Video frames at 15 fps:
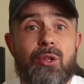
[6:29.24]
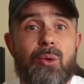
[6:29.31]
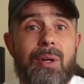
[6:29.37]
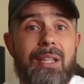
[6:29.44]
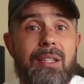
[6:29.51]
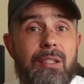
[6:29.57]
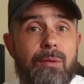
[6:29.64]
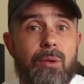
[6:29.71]
Do
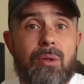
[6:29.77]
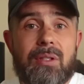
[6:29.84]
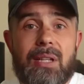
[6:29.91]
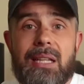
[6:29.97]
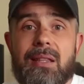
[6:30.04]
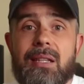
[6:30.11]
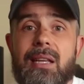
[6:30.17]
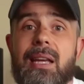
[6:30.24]
intervals
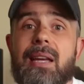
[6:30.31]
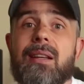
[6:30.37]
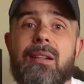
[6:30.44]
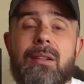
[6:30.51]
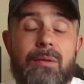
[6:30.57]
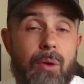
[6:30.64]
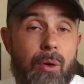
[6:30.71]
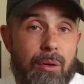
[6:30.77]
at the
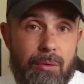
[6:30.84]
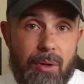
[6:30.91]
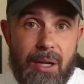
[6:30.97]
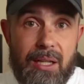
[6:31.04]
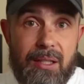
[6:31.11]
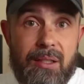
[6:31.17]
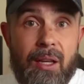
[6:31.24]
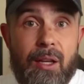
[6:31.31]
end of long
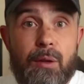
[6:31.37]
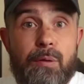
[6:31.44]
rides.